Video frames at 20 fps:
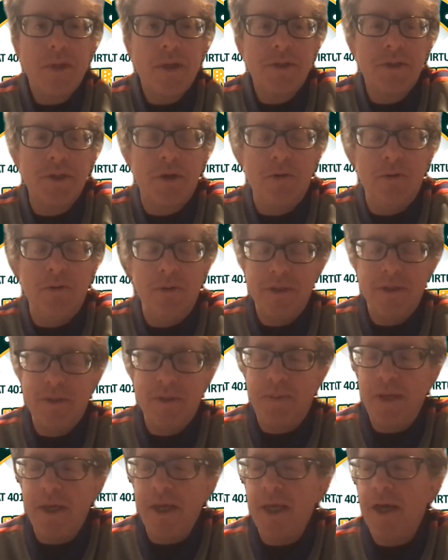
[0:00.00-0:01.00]
So
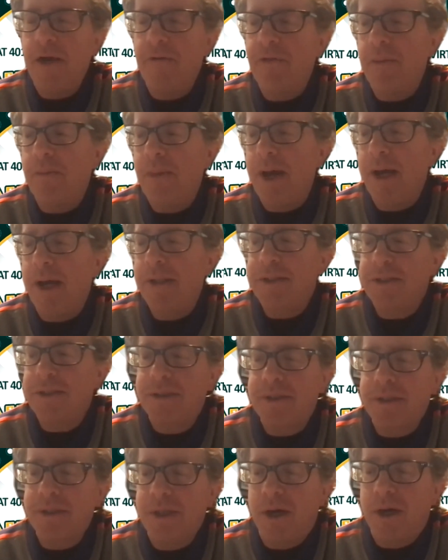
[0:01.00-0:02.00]
speaking of the
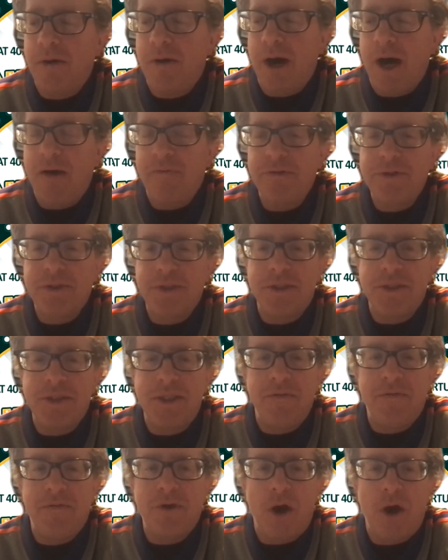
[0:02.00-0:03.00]
Mets, obviously
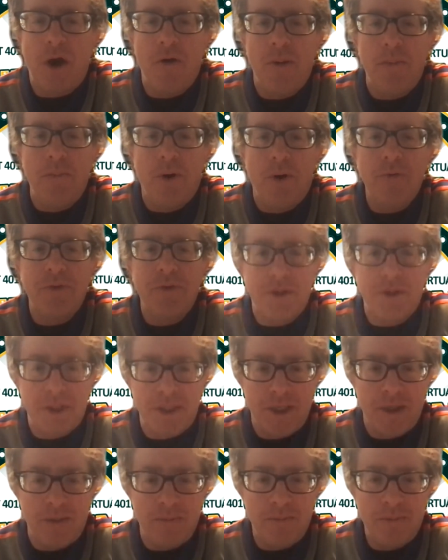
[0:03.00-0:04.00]
Steve Cohen bought the
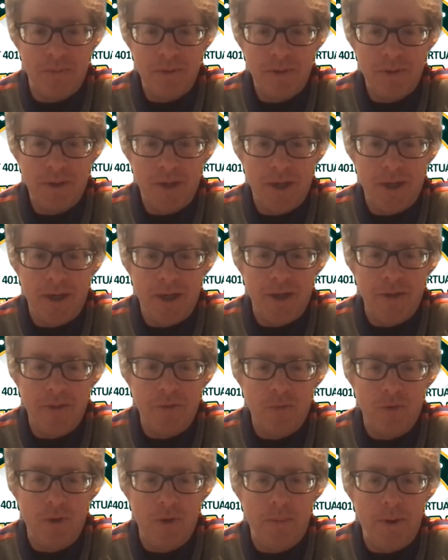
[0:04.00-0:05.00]
team.
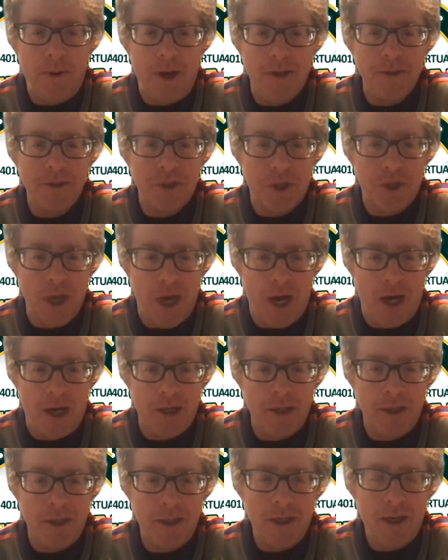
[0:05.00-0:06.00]
The Wilpons are
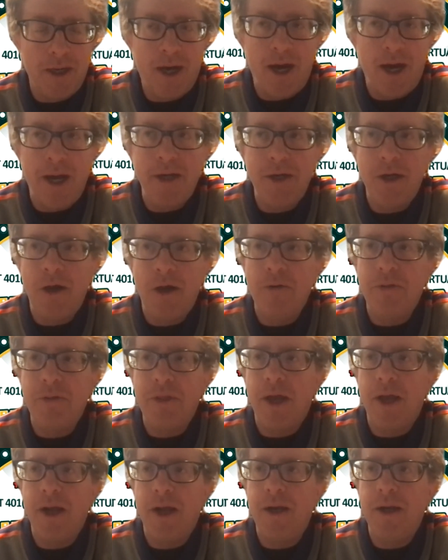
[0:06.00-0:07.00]
gone. I know
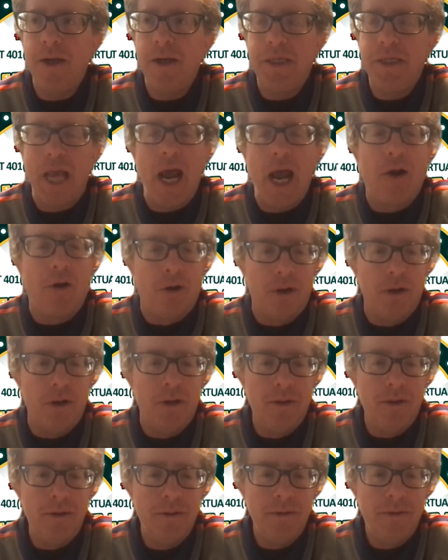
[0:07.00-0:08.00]
that Darryl
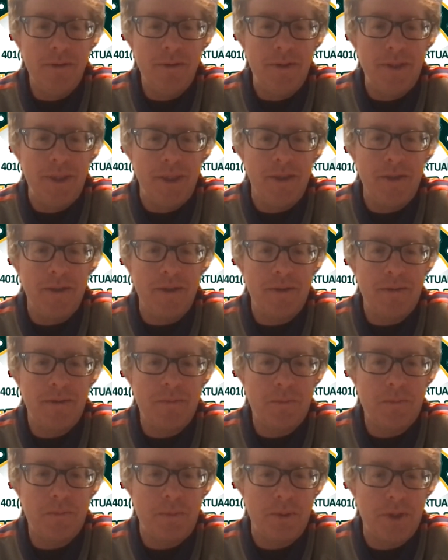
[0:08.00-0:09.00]
didn't
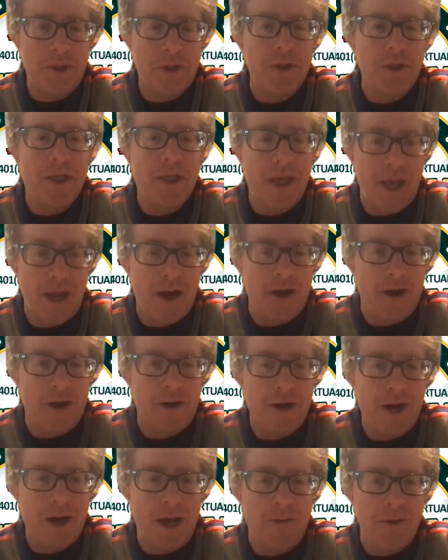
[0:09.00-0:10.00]
particularly
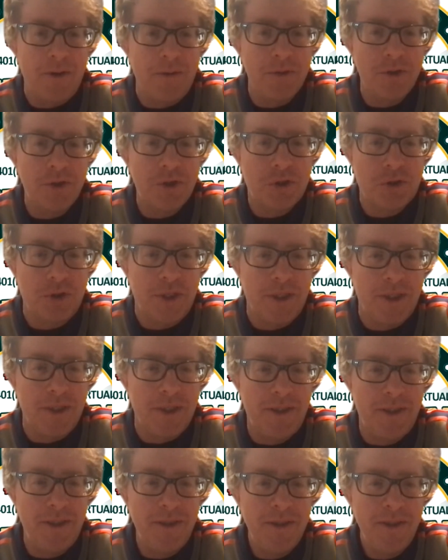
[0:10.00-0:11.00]
care how he was
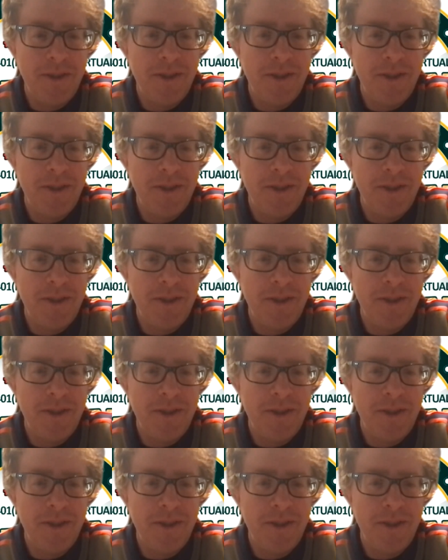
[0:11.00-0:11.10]
treated.